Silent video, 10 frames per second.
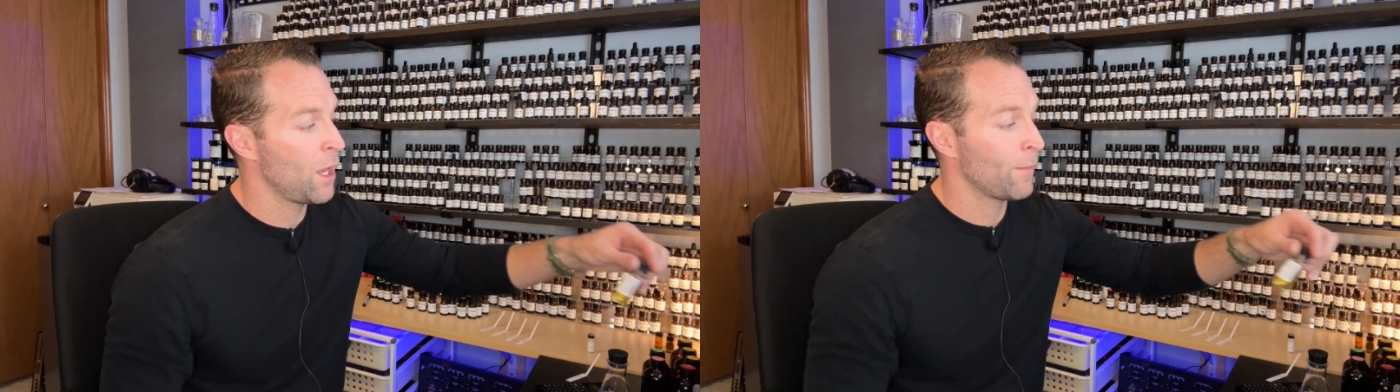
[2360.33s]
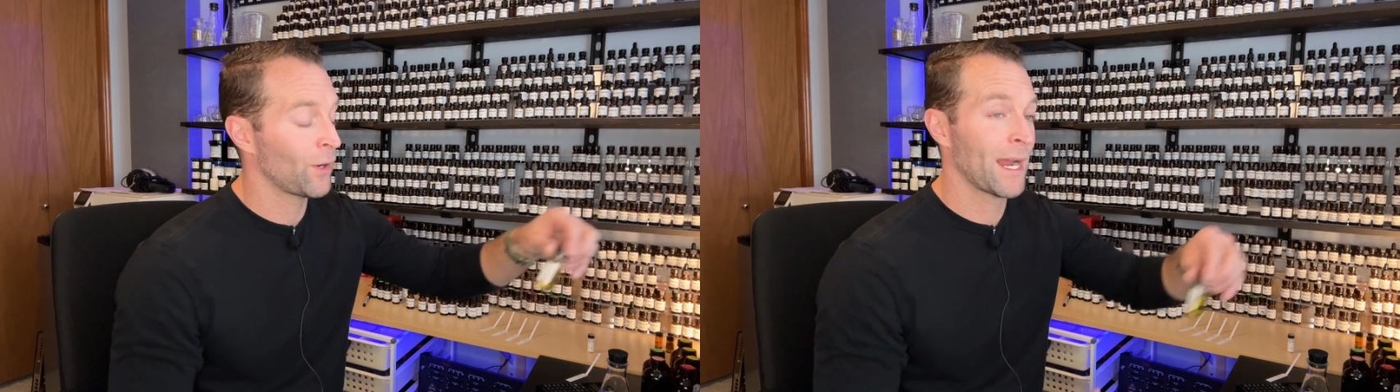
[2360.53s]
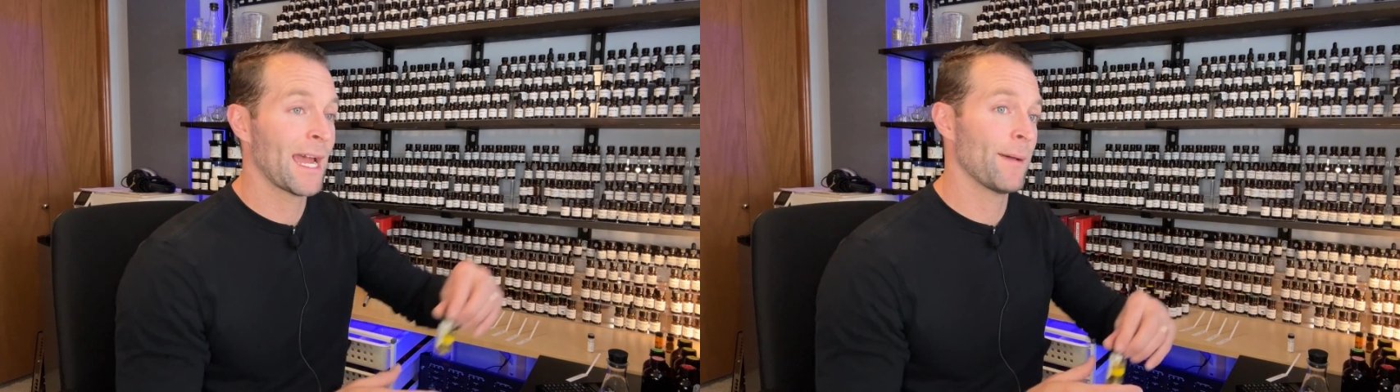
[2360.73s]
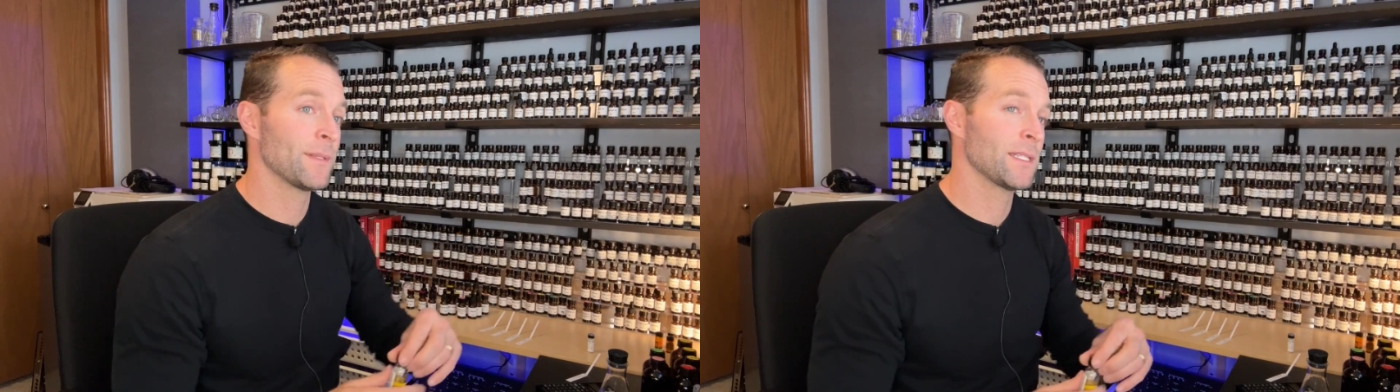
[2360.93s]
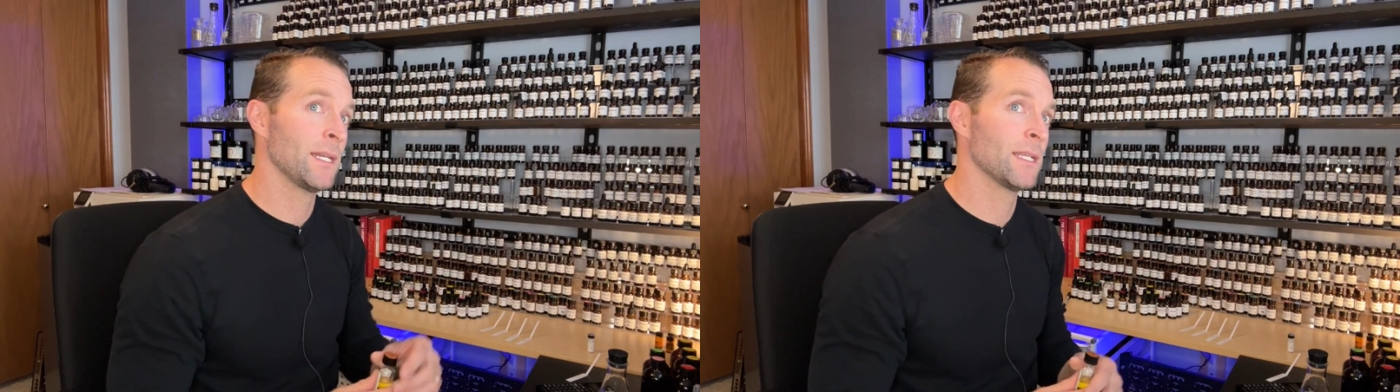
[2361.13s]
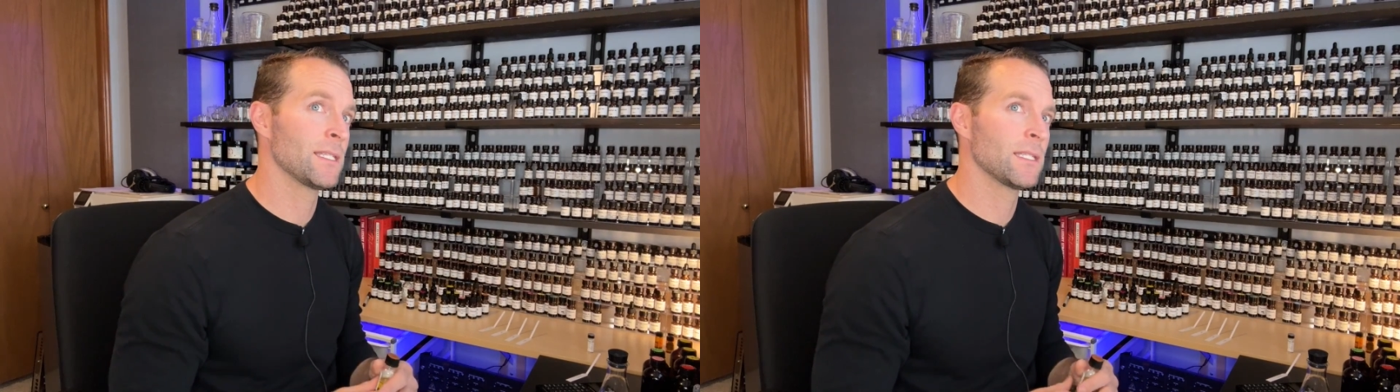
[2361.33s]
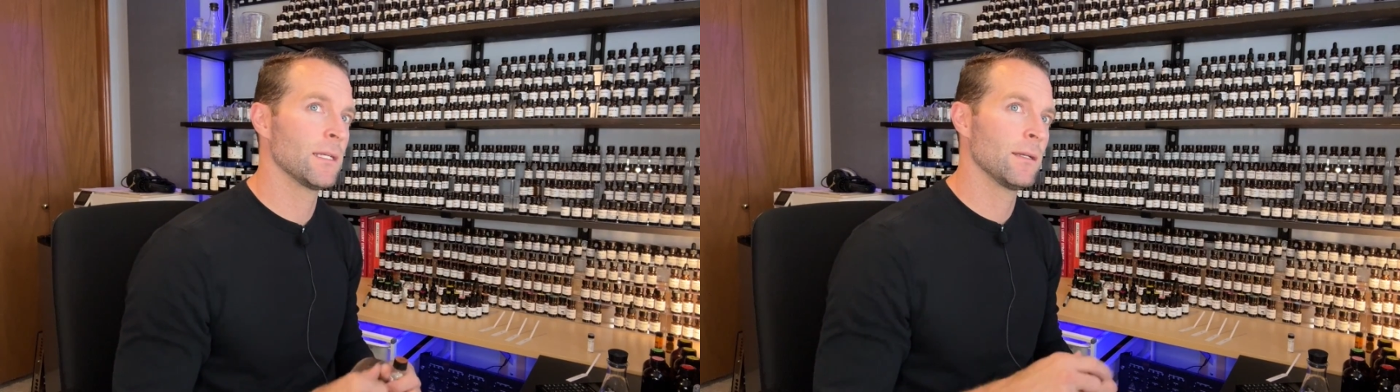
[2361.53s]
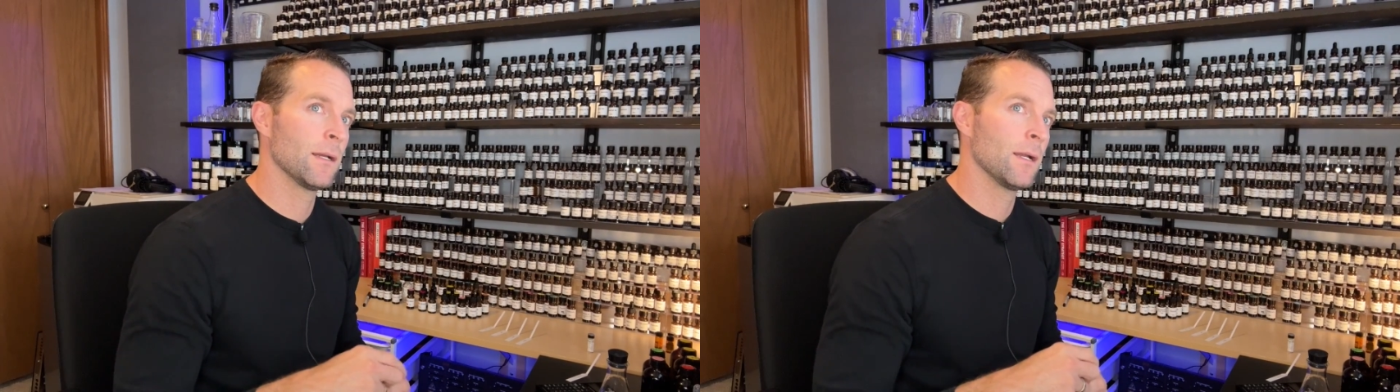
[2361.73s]
Perhaps it
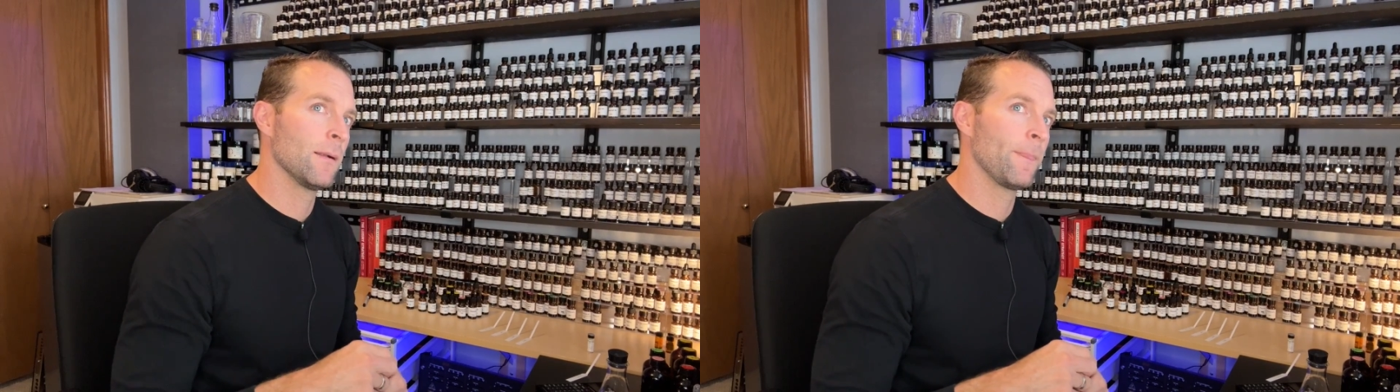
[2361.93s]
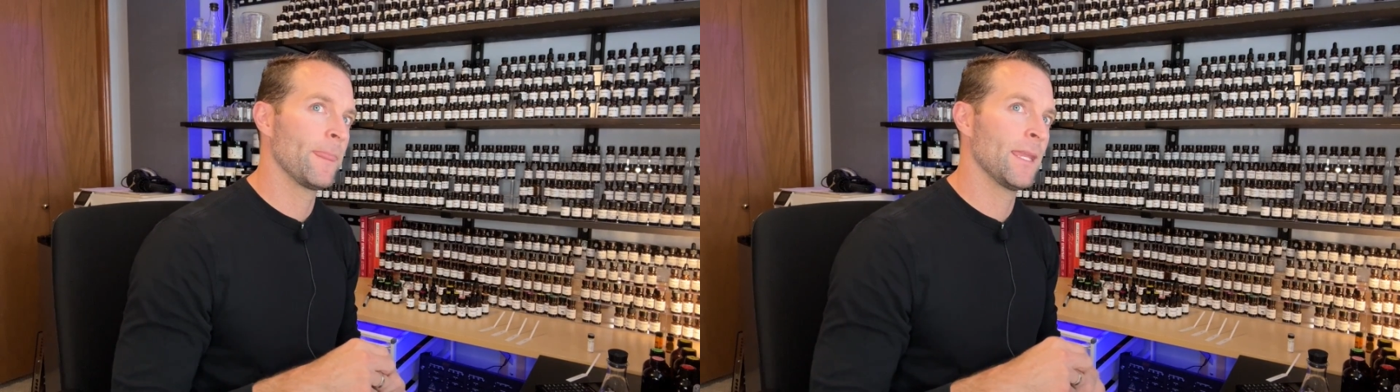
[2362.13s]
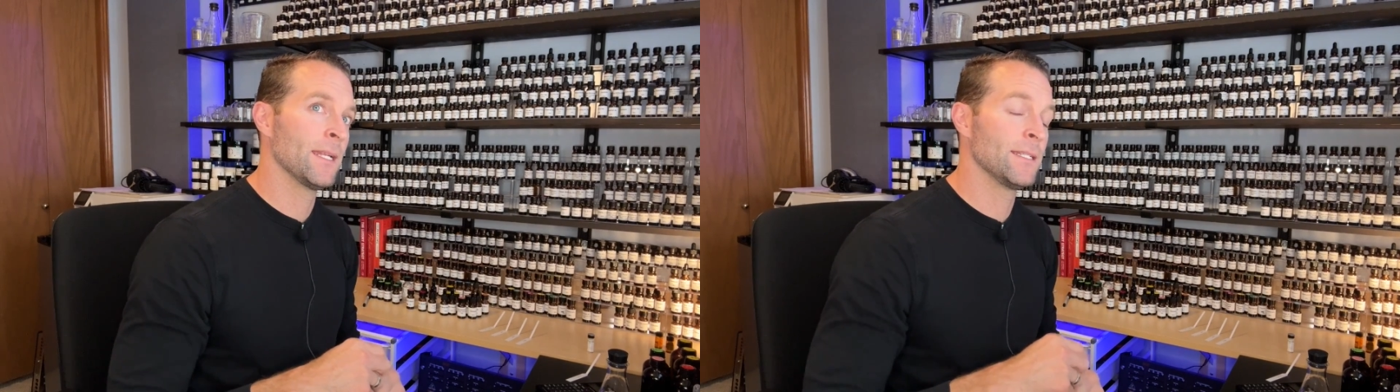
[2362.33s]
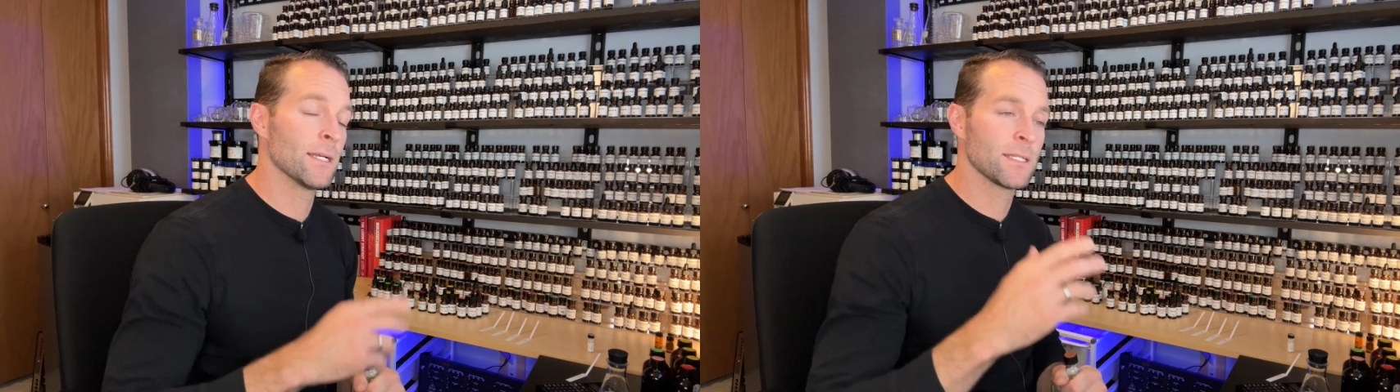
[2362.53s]
does